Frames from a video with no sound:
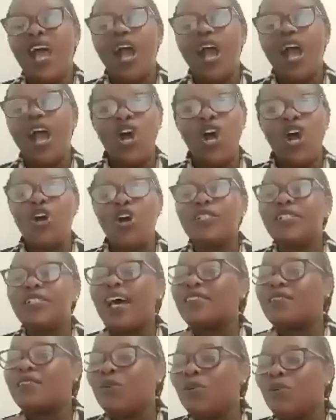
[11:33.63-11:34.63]
God
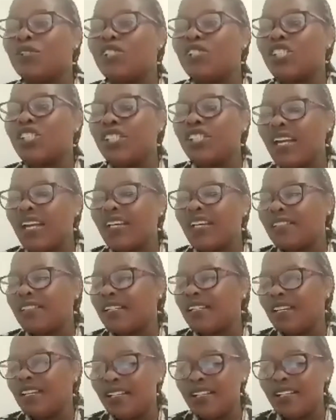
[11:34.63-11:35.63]
does not
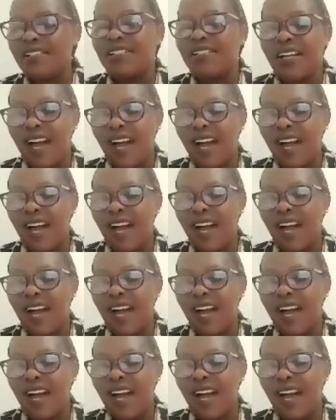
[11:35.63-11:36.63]
change his
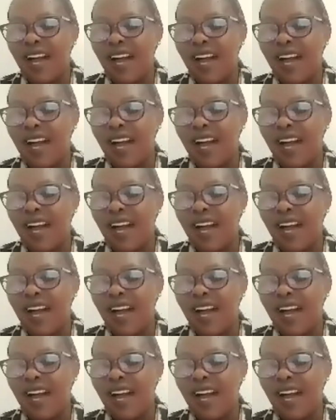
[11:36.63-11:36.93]
covenant